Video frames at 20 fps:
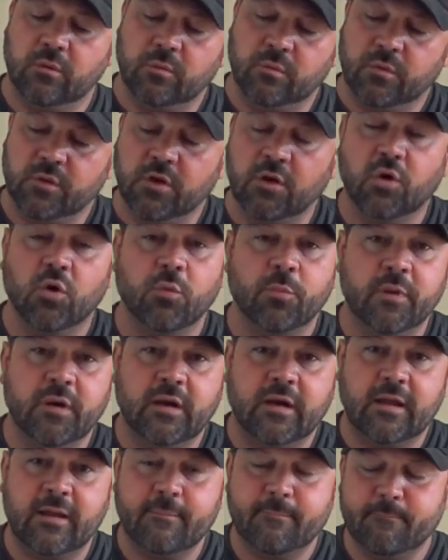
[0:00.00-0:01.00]
We're going to open
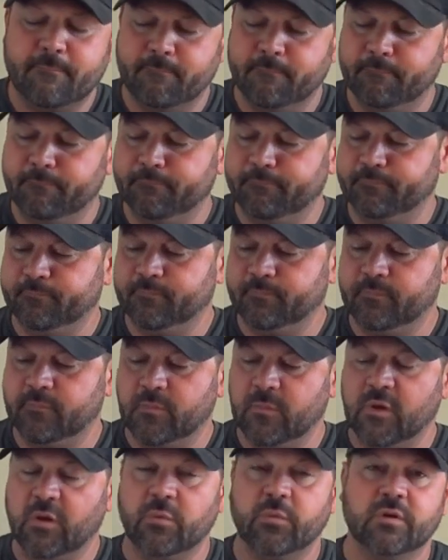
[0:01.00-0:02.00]
it up
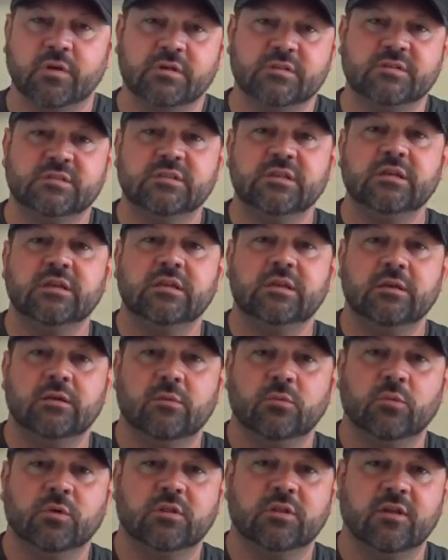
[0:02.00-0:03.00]
and we're going to see
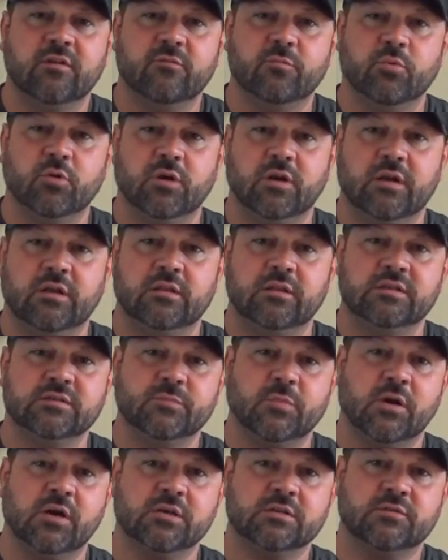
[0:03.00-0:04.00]
what they've put in this
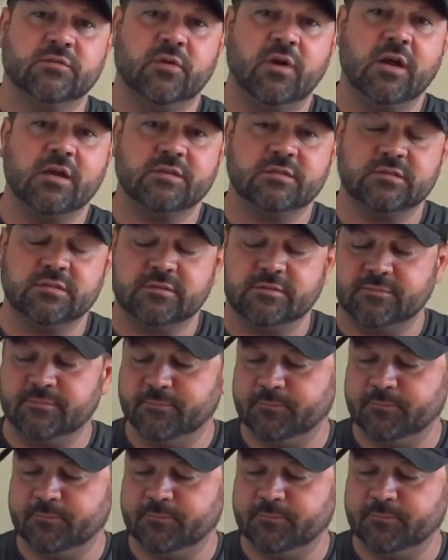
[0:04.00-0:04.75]
box for us.